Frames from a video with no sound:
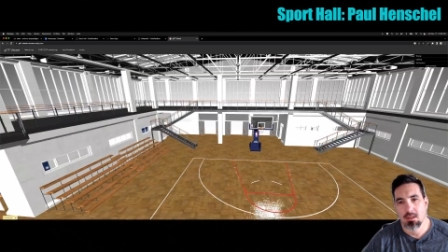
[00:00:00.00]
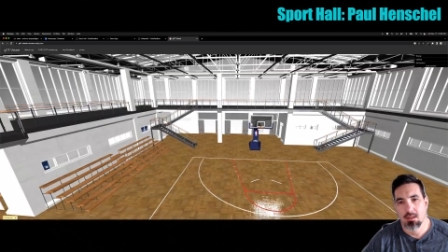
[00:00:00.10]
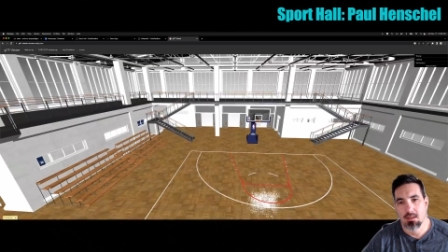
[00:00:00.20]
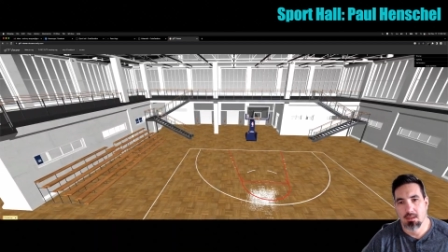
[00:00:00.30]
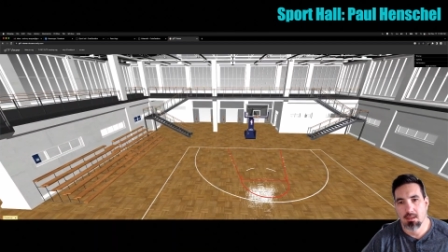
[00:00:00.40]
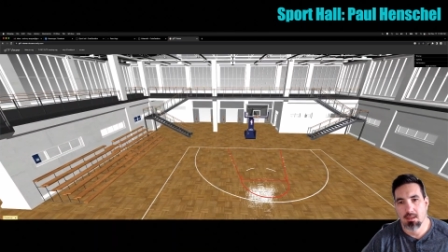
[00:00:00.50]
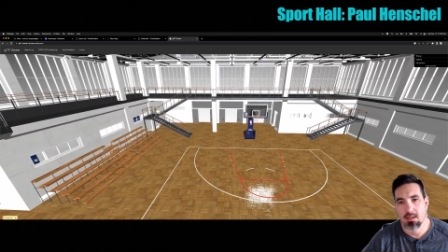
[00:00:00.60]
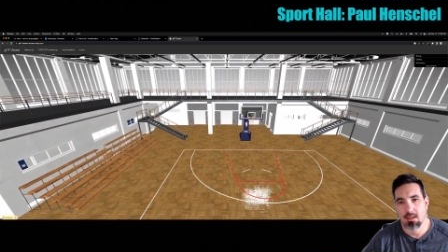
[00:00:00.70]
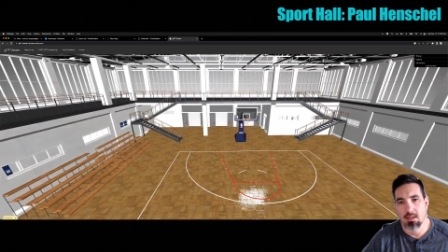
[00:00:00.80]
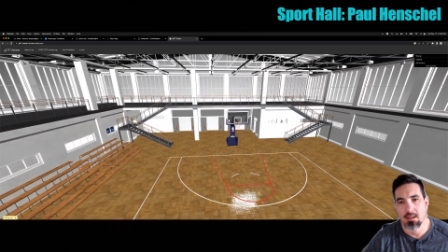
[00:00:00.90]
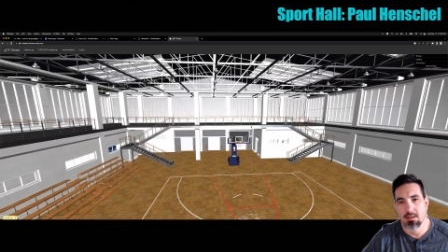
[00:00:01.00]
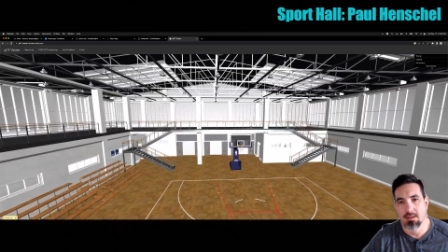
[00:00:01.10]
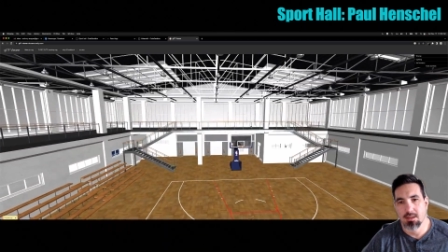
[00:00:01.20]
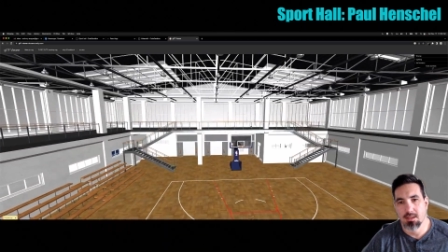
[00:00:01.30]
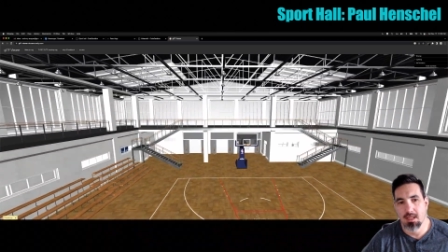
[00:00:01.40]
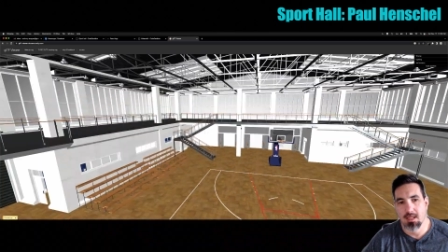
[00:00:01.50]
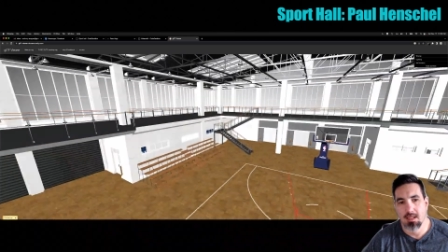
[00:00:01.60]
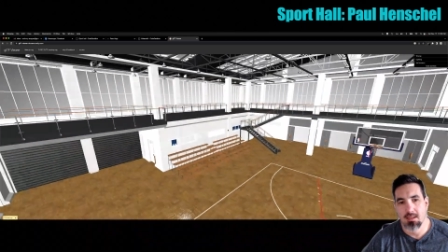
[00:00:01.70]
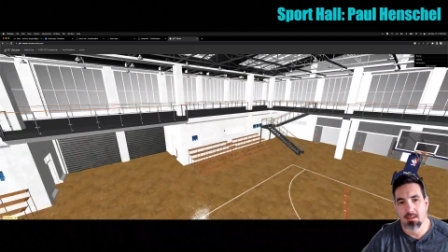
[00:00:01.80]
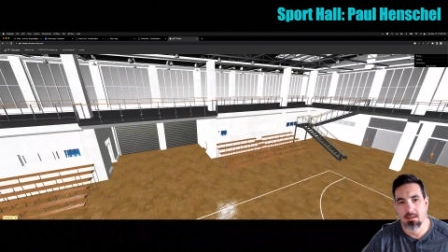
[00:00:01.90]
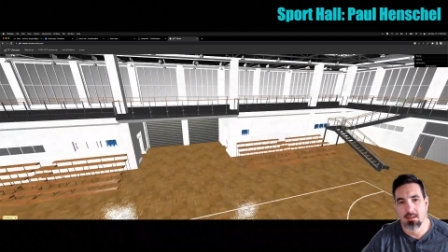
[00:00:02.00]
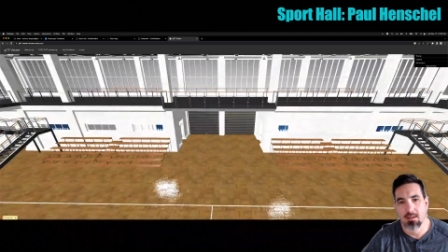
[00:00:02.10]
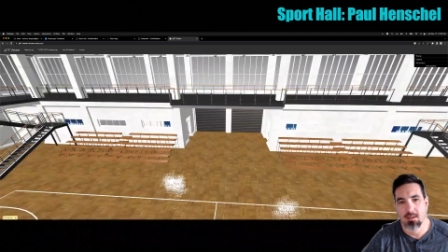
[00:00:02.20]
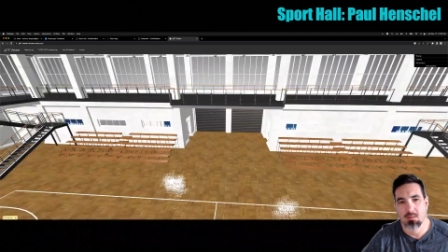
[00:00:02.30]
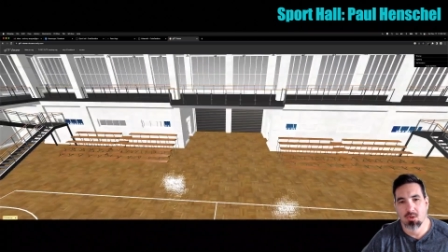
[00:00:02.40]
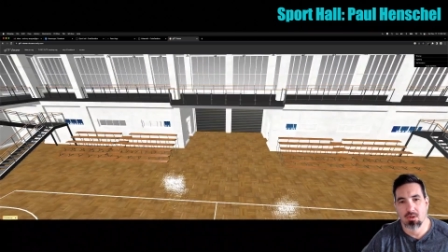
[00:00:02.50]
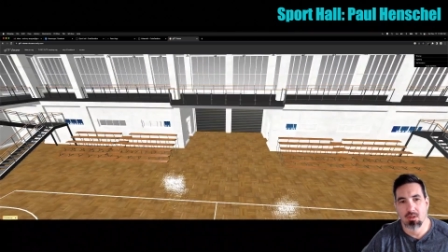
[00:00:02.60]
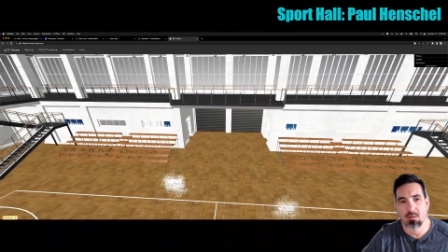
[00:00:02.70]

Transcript: can understand a little more